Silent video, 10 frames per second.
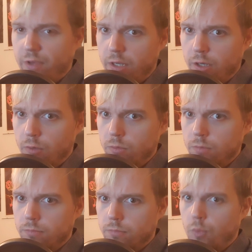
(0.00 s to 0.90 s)
video
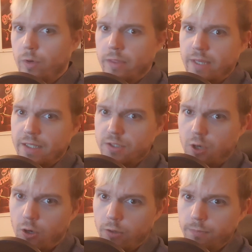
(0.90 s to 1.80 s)
with that
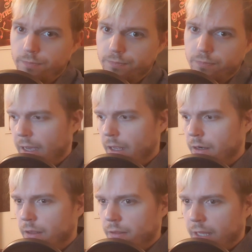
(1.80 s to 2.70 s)
song,
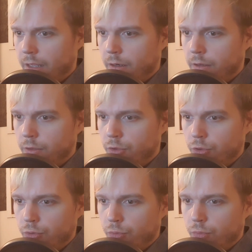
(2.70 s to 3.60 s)
and then
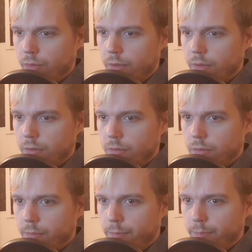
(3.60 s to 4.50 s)
you
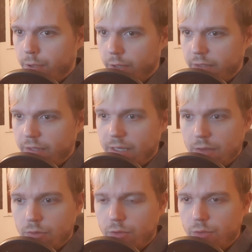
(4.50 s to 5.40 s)
put it
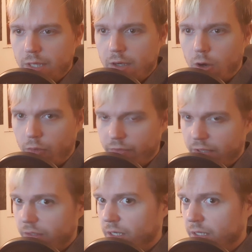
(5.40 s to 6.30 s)
into the
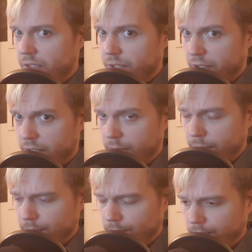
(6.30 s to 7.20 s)
content ID system,
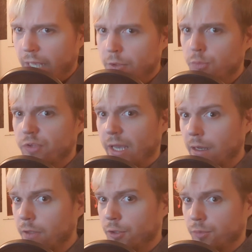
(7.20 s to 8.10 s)
And you
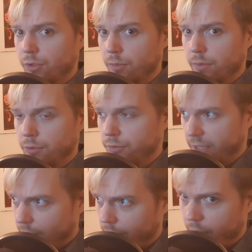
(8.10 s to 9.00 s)
tell YouTube, you
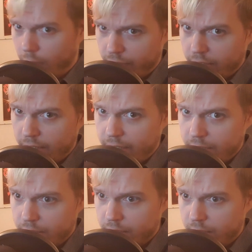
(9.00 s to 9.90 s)
tell the content
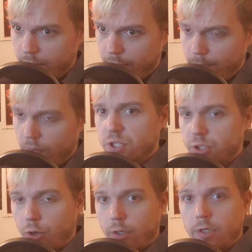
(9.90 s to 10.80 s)
ID system,
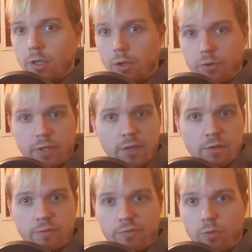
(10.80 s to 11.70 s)
start
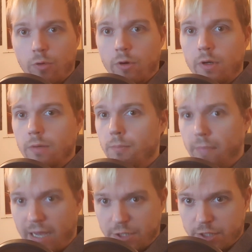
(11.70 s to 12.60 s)
looking for
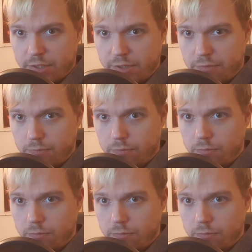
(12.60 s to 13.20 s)
matches.